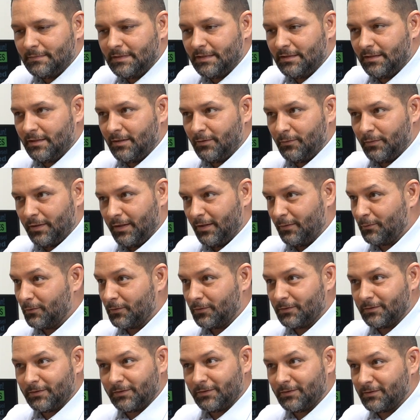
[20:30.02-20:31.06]
didn't know any
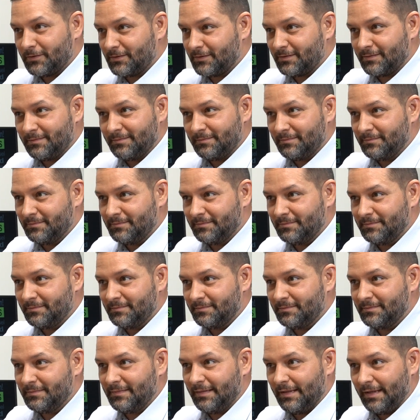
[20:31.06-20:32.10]
realtors.
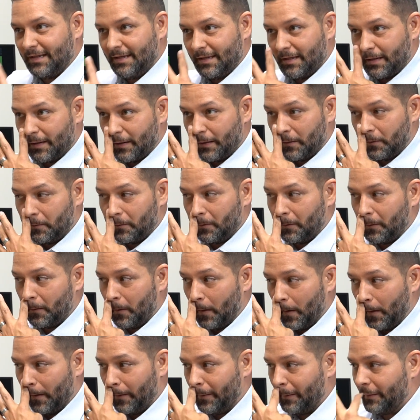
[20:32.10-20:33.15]
And,
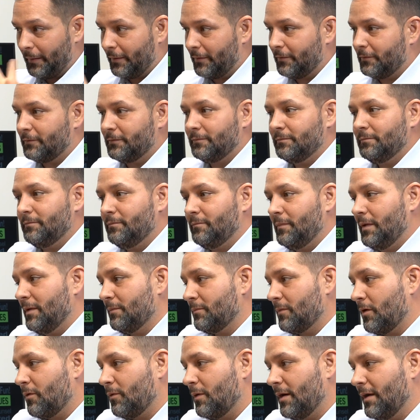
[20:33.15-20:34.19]
you know, me
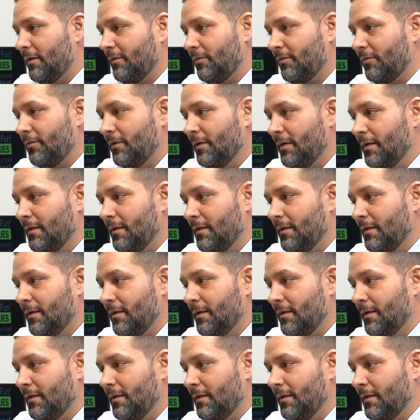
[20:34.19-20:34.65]
and my wife